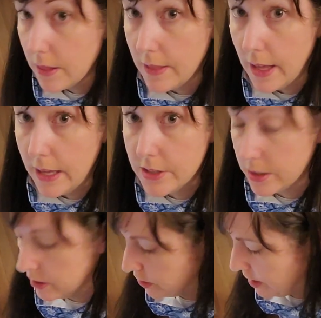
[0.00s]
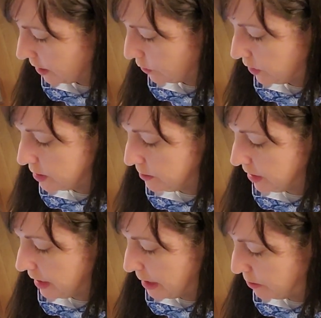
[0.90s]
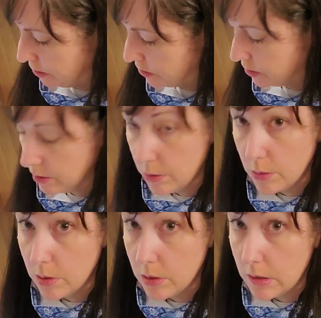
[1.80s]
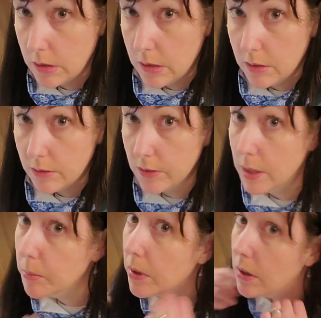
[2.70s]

that you're not going to be able to flip